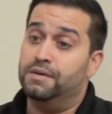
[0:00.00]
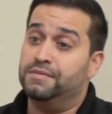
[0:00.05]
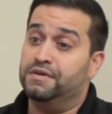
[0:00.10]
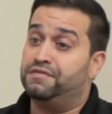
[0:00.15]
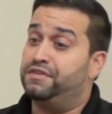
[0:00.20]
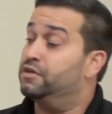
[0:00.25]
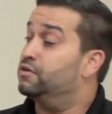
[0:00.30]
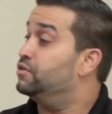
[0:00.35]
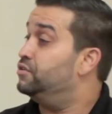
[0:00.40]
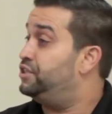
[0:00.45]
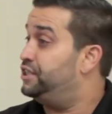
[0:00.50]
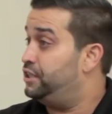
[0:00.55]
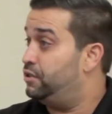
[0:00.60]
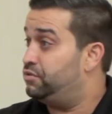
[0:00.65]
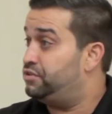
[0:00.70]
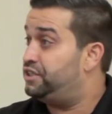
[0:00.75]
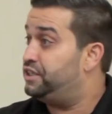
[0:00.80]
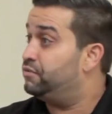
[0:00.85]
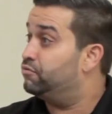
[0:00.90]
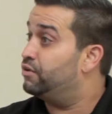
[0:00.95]
If they're a
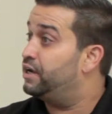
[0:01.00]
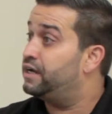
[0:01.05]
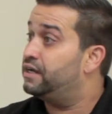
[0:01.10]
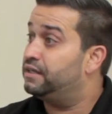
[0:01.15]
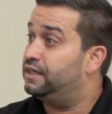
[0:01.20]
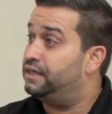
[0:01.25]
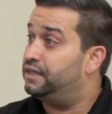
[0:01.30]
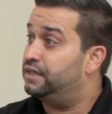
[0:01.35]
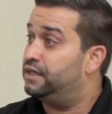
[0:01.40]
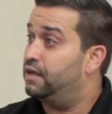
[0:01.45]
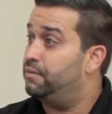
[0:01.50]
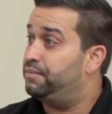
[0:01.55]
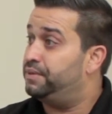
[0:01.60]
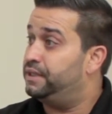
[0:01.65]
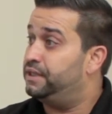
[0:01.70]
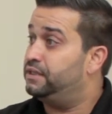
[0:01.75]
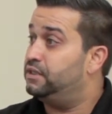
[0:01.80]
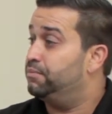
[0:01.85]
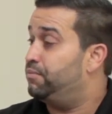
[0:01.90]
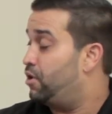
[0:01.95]
DOT regulated
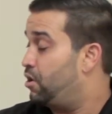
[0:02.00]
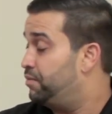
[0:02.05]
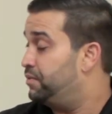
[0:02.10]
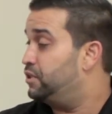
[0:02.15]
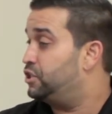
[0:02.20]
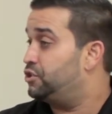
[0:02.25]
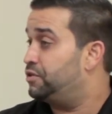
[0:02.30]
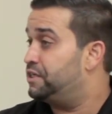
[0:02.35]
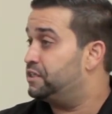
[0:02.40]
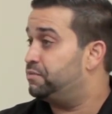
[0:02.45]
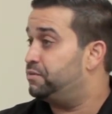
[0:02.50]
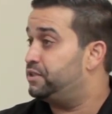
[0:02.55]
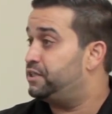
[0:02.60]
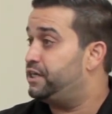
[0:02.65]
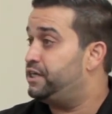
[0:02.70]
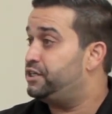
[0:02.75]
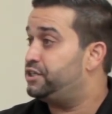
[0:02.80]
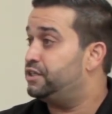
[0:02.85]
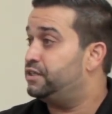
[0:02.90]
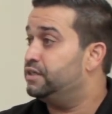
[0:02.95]
company, Department of
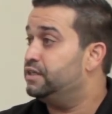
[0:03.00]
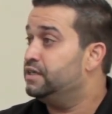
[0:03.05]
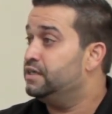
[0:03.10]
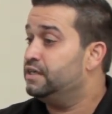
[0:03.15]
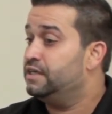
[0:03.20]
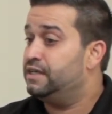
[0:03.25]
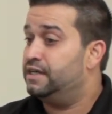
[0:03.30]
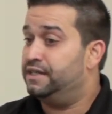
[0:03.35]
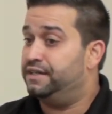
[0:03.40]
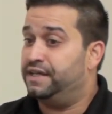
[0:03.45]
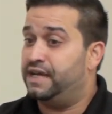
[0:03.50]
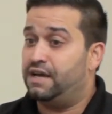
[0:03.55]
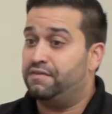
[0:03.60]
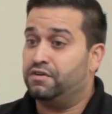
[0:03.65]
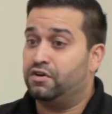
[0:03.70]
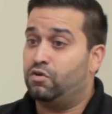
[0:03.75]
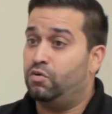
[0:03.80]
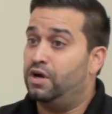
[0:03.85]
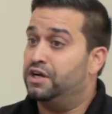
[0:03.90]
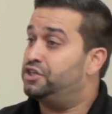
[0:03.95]
Transportation, and they
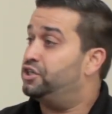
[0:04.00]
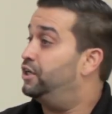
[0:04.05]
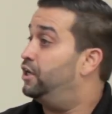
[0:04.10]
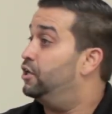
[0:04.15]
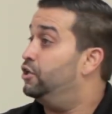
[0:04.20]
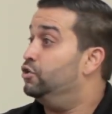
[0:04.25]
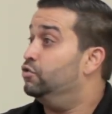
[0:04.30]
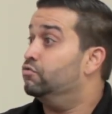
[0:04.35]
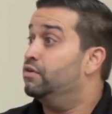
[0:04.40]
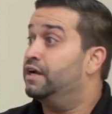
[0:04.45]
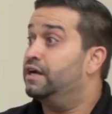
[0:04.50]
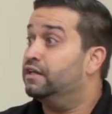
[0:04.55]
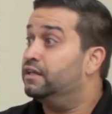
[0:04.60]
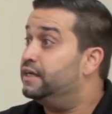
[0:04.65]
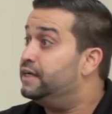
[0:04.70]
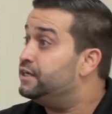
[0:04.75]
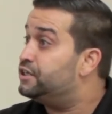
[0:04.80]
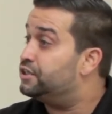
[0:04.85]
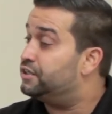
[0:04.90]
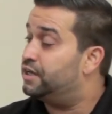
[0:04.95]
have a question on a new
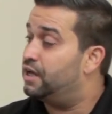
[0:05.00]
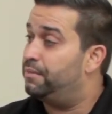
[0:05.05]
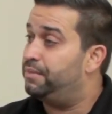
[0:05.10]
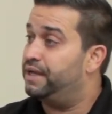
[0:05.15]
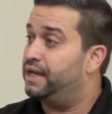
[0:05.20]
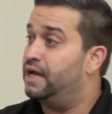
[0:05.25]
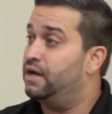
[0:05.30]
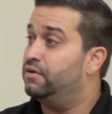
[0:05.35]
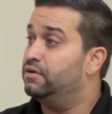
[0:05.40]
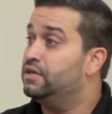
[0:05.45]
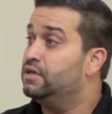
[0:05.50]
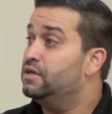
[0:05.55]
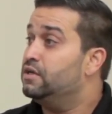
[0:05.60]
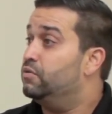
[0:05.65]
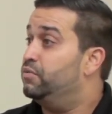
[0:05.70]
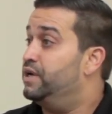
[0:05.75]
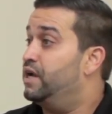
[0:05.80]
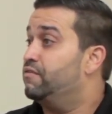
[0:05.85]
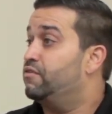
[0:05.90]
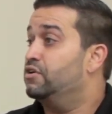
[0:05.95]
regulation coming out,
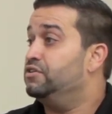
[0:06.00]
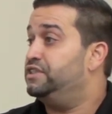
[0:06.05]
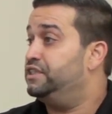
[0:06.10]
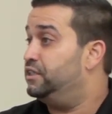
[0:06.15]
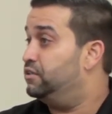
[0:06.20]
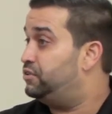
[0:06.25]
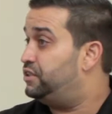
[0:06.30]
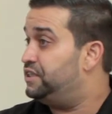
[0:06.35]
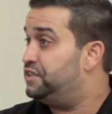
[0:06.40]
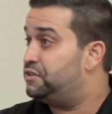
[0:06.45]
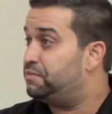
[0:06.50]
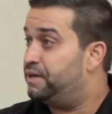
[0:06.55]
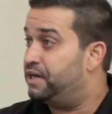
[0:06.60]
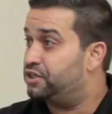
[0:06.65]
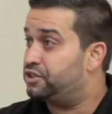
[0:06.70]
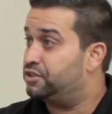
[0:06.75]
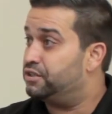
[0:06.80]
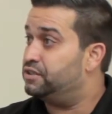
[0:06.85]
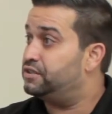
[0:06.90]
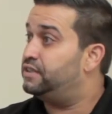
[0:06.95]
we have our DOT
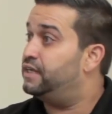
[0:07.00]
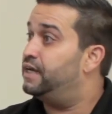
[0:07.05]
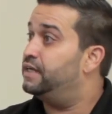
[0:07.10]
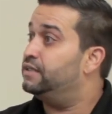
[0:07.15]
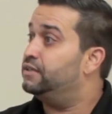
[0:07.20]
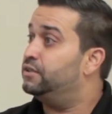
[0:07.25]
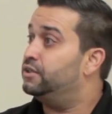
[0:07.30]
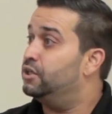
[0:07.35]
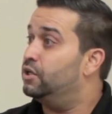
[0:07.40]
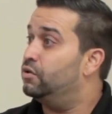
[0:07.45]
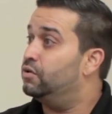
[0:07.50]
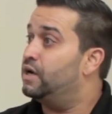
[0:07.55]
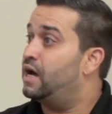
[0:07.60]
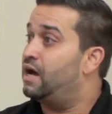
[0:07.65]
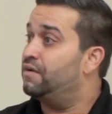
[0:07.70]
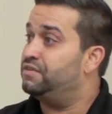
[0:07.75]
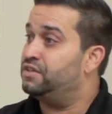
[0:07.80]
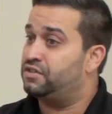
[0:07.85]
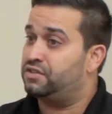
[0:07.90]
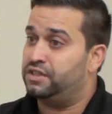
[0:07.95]
specialist that
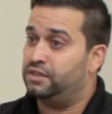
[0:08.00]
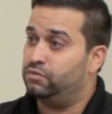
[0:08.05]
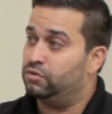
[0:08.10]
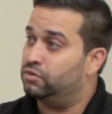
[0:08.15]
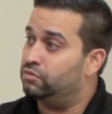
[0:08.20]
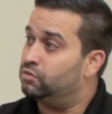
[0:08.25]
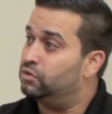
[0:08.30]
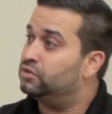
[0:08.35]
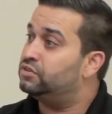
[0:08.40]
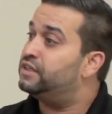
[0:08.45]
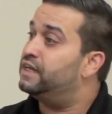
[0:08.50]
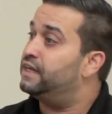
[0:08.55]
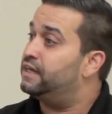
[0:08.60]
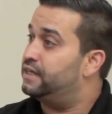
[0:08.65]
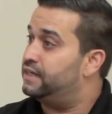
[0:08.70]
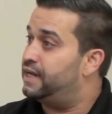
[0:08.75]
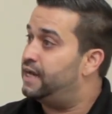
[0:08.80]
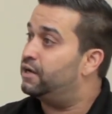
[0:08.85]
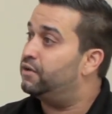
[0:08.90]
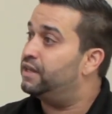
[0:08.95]
obviously will
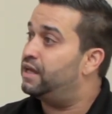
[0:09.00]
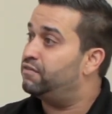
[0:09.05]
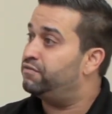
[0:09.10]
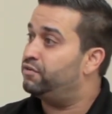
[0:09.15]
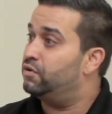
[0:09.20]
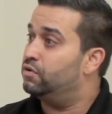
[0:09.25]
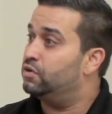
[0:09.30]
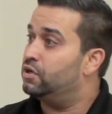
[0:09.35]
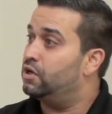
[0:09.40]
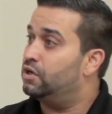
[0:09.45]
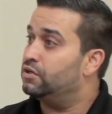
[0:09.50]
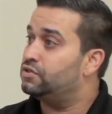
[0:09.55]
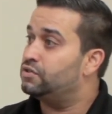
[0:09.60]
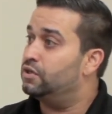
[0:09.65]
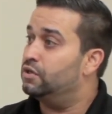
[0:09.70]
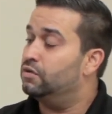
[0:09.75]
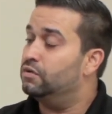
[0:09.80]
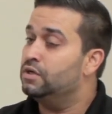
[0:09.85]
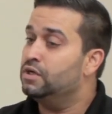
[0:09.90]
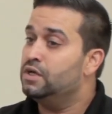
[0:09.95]
take and handle that phone call.
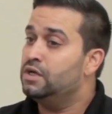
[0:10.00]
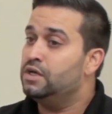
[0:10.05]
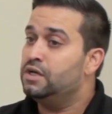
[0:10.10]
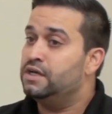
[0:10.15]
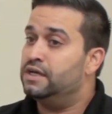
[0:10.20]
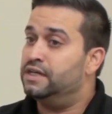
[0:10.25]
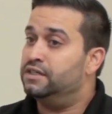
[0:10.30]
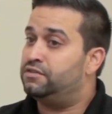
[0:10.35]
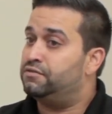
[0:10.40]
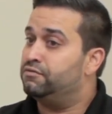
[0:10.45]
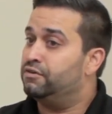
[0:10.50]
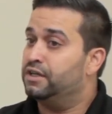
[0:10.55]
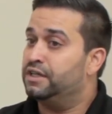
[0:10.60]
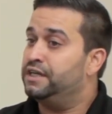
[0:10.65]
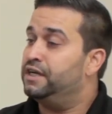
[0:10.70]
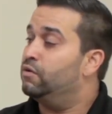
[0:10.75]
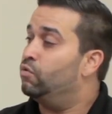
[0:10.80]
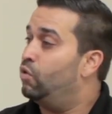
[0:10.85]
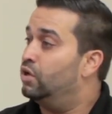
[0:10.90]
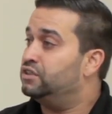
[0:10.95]
So it's
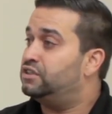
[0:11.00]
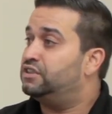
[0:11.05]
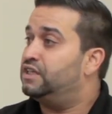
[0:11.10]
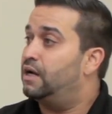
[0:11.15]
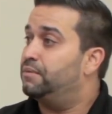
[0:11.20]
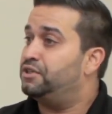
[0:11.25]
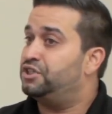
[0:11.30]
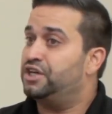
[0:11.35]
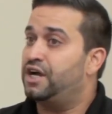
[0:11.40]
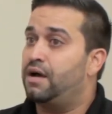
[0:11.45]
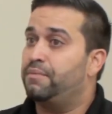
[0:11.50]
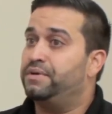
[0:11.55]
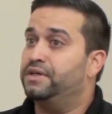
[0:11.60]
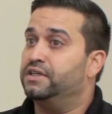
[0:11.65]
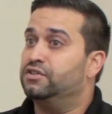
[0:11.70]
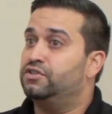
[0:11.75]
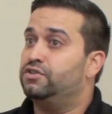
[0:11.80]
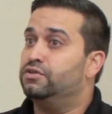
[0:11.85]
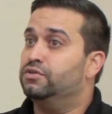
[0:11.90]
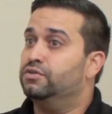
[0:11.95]
really a one-stop
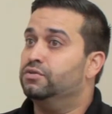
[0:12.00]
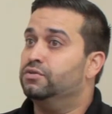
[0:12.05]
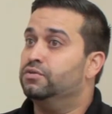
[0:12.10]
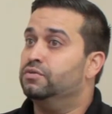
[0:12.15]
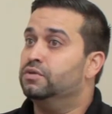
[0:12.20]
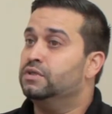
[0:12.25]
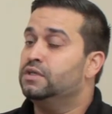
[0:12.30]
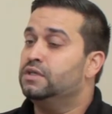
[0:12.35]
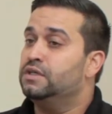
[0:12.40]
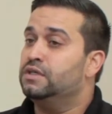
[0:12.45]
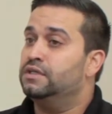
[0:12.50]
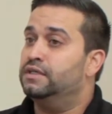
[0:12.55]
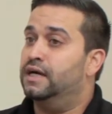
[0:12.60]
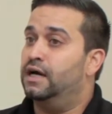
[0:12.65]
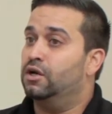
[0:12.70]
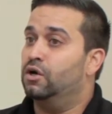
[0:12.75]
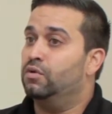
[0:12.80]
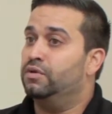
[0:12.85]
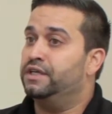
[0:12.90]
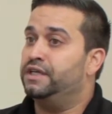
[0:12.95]
shopping to
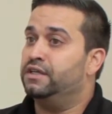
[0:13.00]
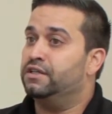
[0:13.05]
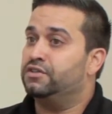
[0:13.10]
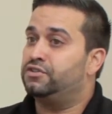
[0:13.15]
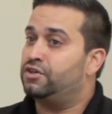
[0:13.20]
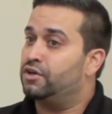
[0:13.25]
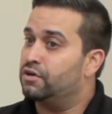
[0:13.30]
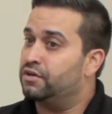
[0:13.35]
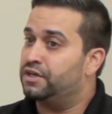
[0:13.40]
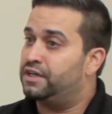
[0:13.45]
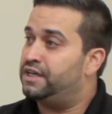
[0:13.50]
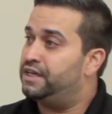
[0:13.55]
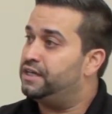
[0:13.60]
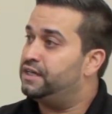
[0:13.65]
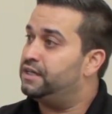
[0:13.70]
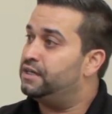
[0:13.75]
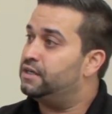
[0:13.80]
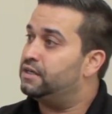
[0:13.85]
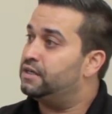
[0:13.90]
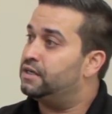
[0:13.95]
not only a
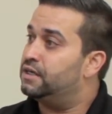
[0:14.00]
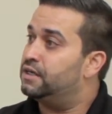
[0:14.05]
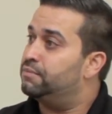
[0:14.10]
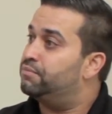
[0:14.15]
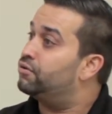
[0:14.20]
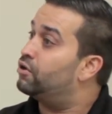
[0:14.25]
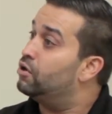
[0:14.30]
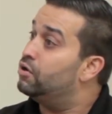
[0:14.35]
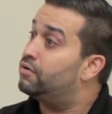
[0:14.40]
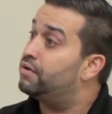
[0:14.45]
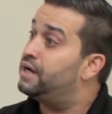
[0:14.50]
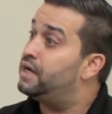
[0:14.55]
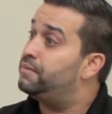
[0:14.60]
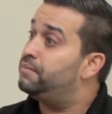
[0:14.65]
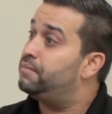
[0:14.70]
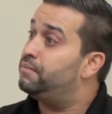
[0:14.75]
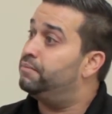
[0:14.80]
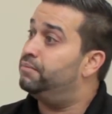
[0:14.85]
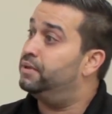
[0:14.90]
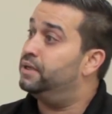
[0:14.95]
turnkey
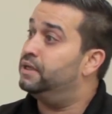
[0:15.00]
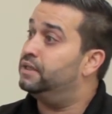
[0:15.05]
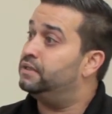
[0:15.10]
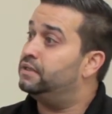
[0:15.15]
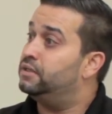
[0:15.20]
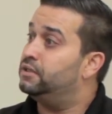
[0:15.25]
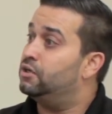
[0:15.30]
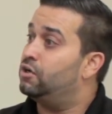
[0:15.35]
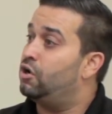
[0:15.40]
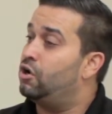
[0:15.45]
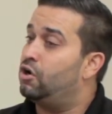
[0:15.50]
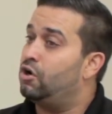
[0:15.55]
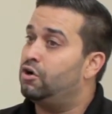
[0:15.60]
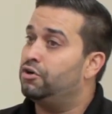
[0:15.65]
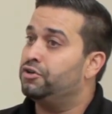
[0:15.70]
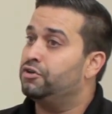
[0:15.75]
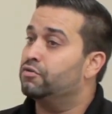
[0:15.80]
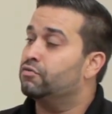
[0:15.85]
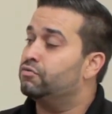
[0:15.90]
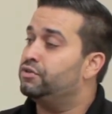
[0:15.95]
program, but
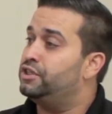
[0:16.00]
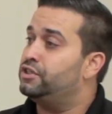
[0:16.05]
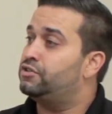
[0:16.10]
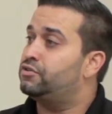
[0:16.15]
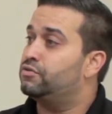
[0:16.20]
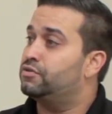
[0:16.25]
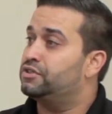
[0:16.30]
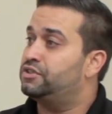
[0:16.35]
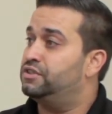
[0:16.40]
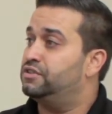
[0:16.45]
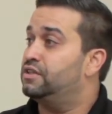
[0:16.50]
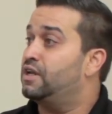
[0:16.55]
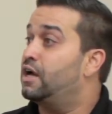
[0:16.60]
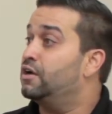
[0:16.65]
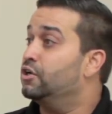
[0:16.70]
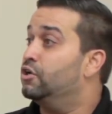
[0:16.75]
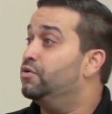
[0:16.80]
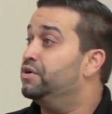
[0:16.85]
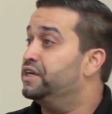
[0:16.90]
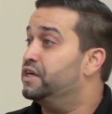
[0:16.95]
all your resources and
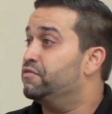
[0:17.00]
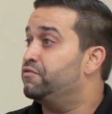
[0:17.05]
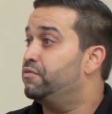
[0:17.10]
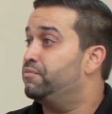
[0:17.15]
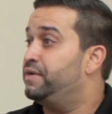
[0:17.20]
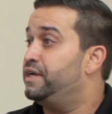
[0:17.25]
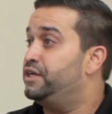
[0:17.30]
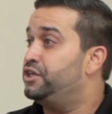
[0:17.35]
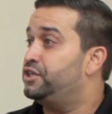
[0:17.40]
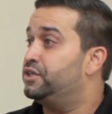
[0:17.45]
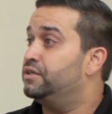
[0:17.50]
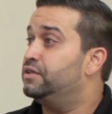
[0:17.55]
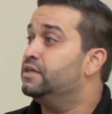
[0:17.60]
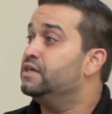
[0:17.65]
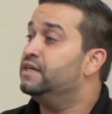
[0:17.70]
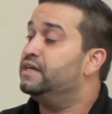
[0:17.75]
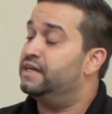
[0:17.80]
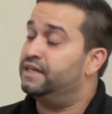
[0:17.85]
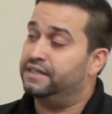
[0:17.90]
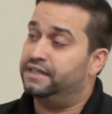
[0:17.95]
ongoing information
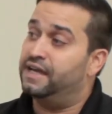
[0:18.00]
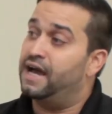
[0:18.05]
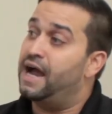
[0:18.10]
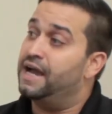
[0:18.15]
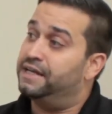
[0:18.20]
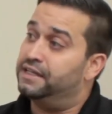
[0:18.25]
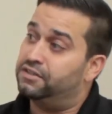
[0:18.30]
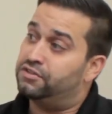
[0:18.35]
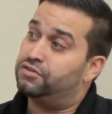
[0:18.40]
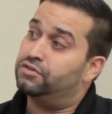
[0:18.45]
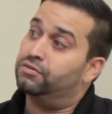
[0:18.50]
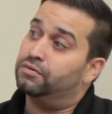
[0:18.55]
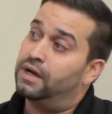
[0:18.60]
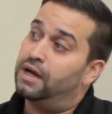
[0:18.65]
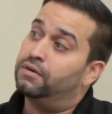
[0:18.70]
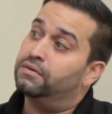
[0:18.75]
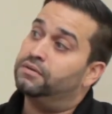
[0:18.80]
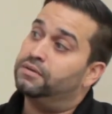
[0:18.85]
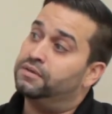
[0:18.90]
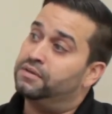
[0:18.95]
and guidance
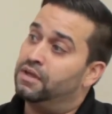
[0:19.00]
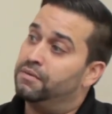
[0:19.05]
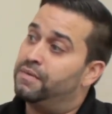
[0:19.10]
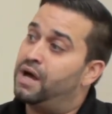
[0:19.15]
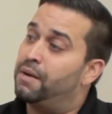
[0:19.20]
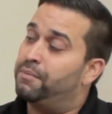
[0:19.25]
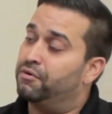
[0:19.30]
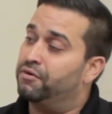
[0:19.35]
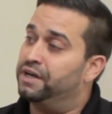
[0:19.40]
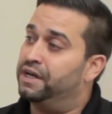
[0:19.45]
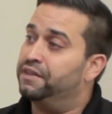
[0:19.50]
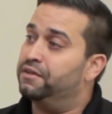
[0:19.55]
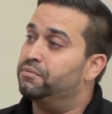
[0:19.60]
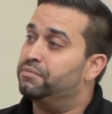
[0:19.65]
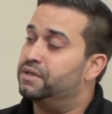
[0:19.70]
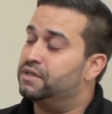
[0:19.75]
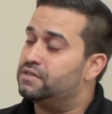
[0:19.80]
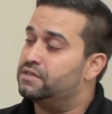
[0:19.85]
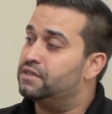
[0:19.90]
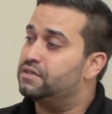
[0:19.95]
throughout them operating their
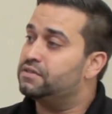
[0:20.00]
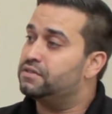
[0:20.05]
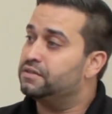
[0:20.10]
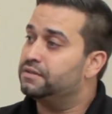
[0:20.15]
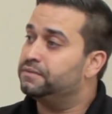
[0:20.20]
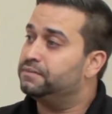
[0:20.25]
business.